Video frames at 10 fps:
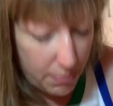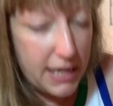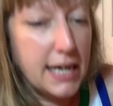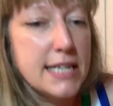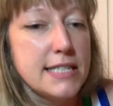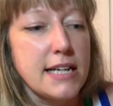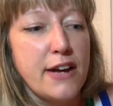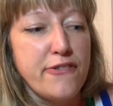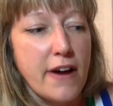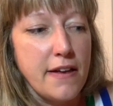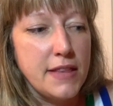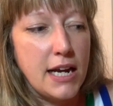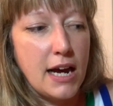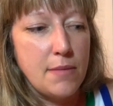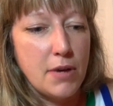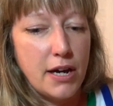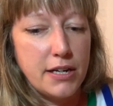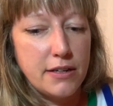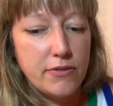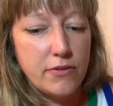because I find that I'm not
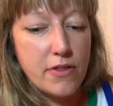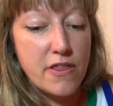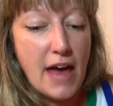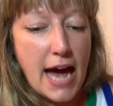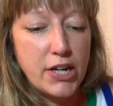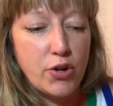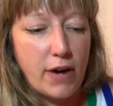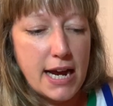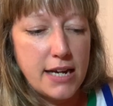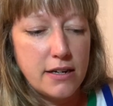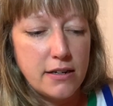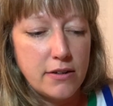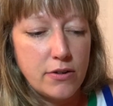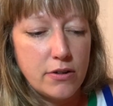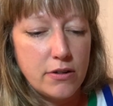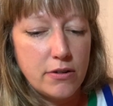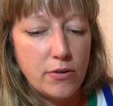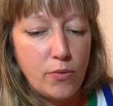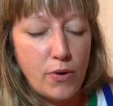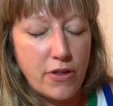that great
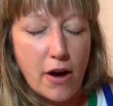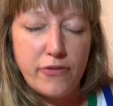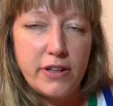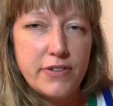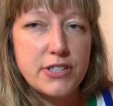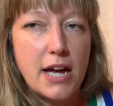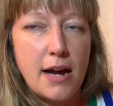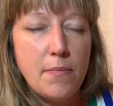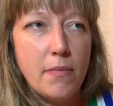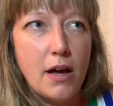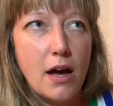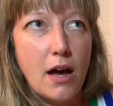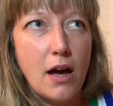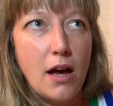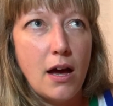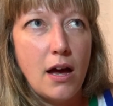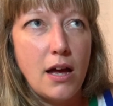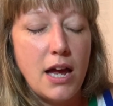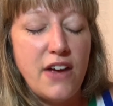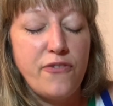with off flavors.
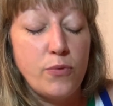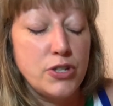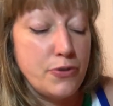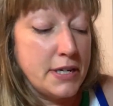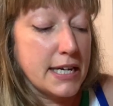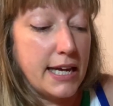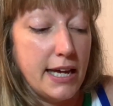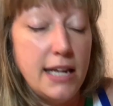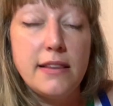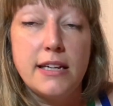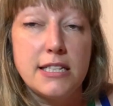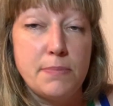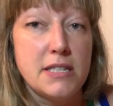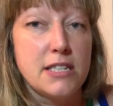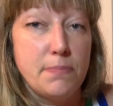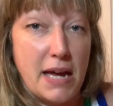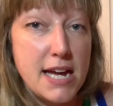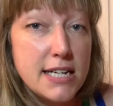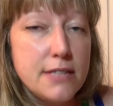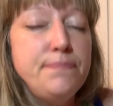If we're doing a kit that's been
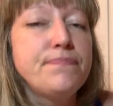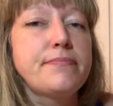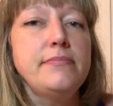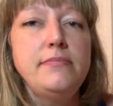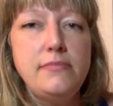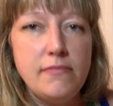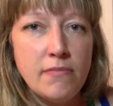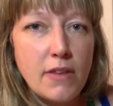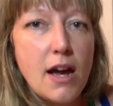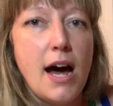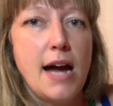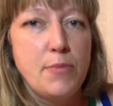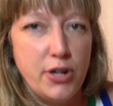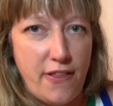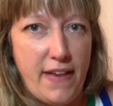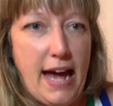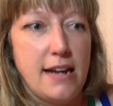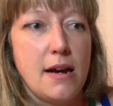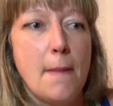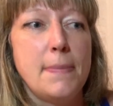spiked, I'm good at that.
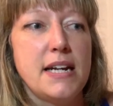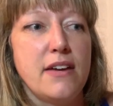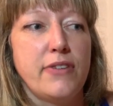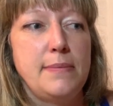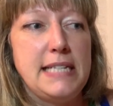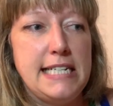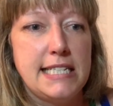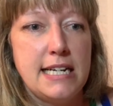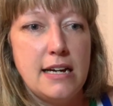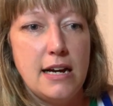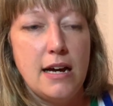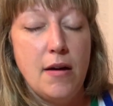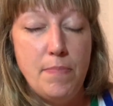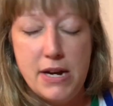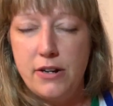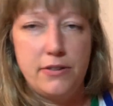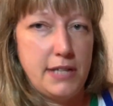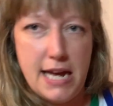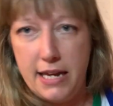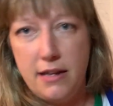But if I'm tasting a beer
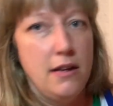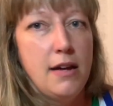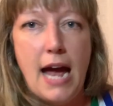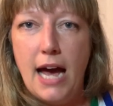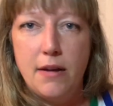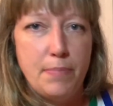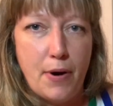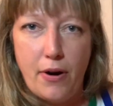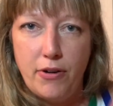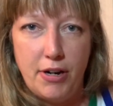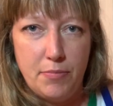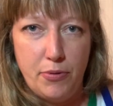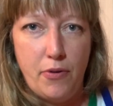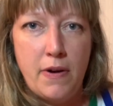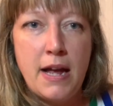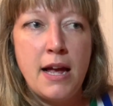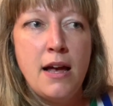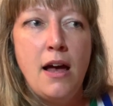like at a bar or at a brewery,